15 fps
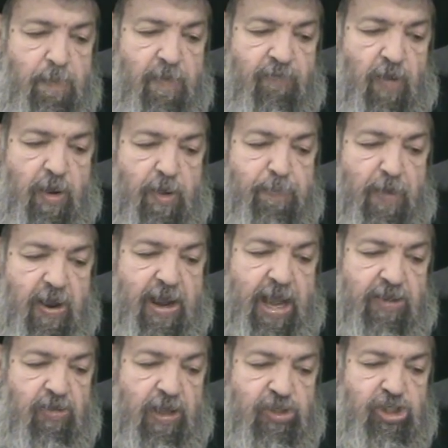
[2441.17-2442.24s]
Mavarach Baruch
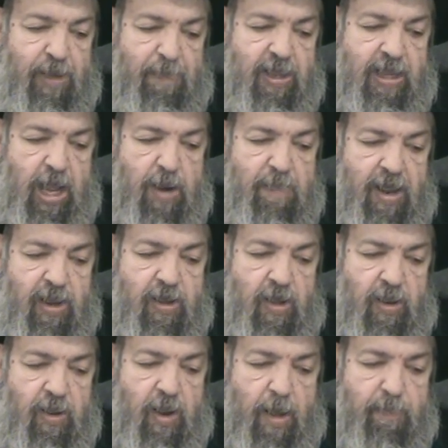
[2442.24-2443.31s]
Atah Hashem Elokein Melech
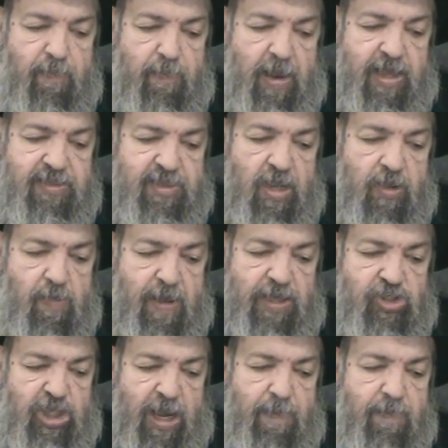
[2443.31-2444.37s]
Olam, blessed are you
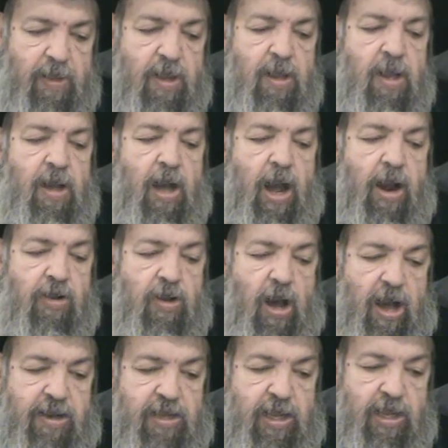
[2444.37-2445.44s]
Hashem, our
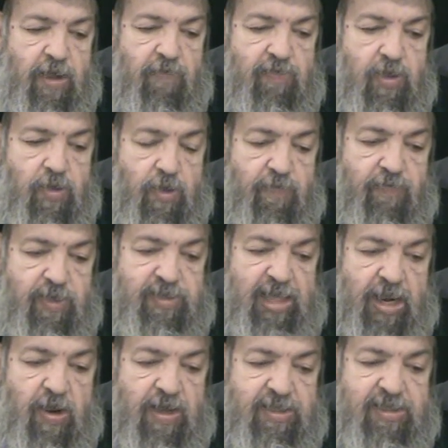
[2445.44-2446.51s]
God, King of the universe,
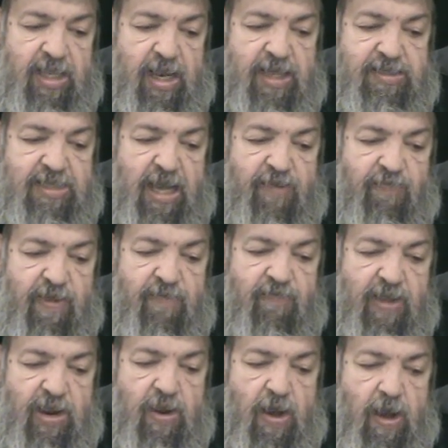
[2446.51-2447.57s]
Hanoisin Lasech
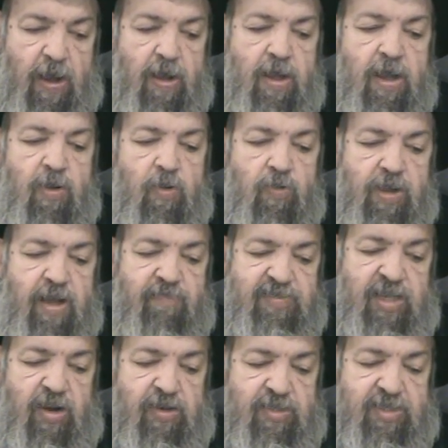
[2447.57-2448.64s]
Vivina, who
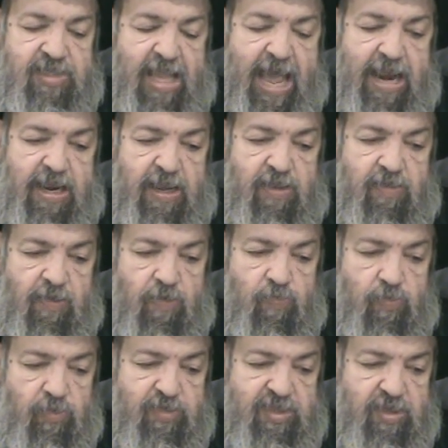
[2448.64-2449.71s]
gives understanding to the
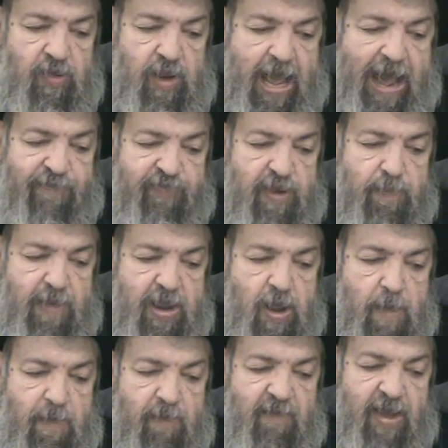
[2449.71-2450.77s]
rooster,
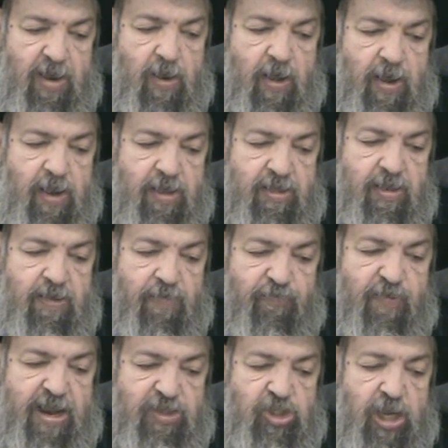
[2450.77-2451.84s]
to
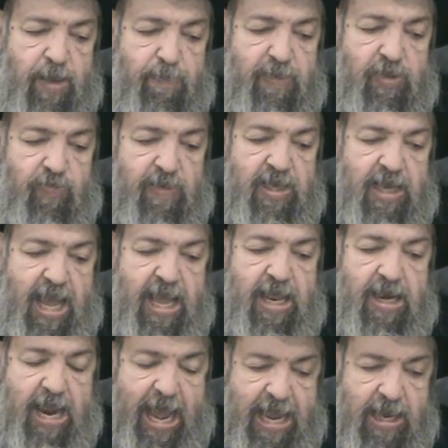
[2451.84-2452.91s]
differentiate between day
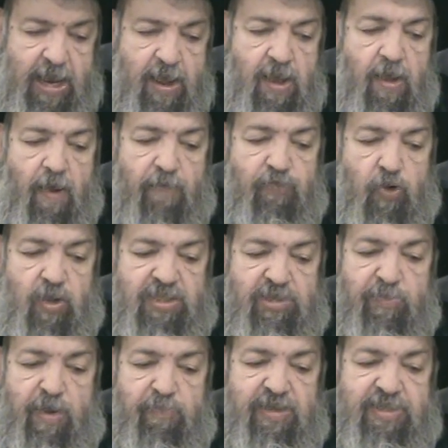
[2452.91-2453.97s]
and night. Of
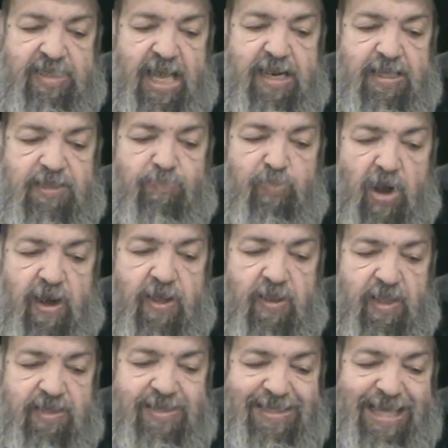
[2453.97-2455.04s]
course, when we say this
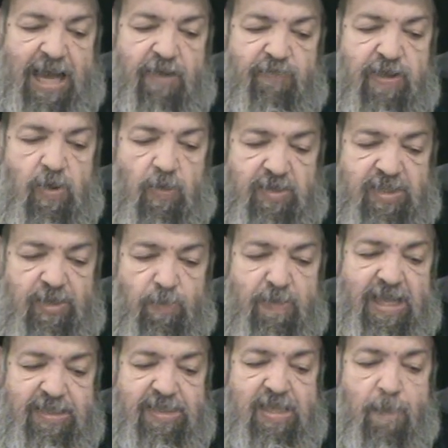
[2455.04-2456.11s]
bracha v'sekvi also
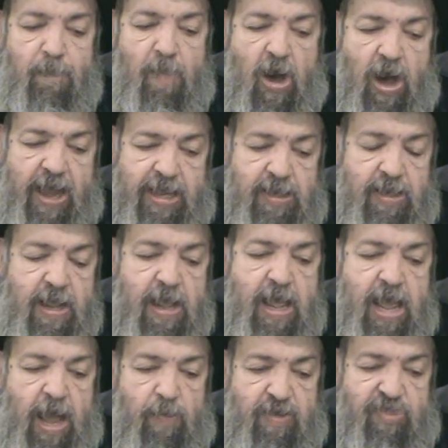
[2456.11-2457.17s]
means the mind,
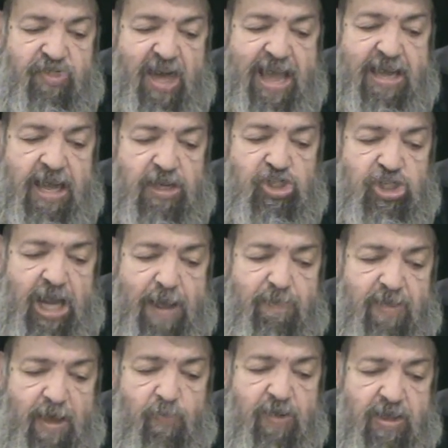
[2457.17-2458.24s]
and we thank
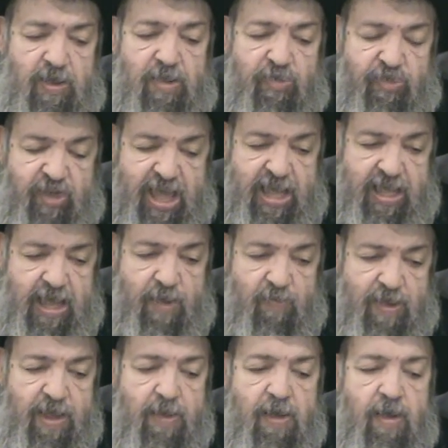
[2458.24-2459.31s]
Hashem that we could think, and
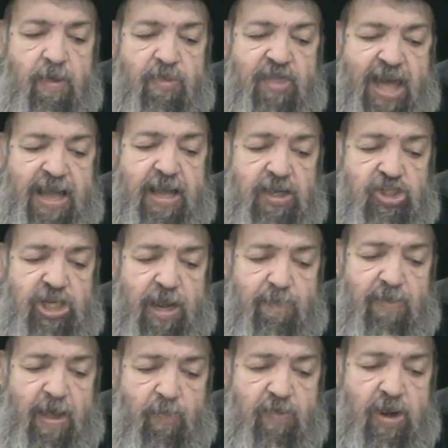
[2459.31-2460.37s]
we thank
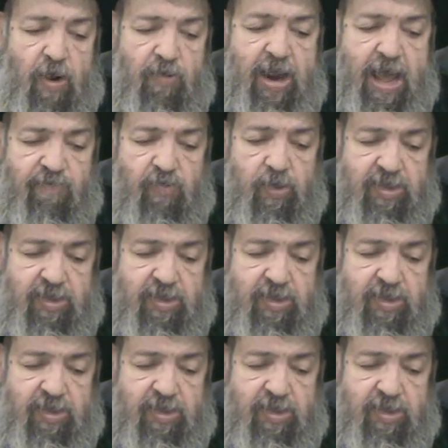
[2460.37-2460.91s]
Hashem that we don't have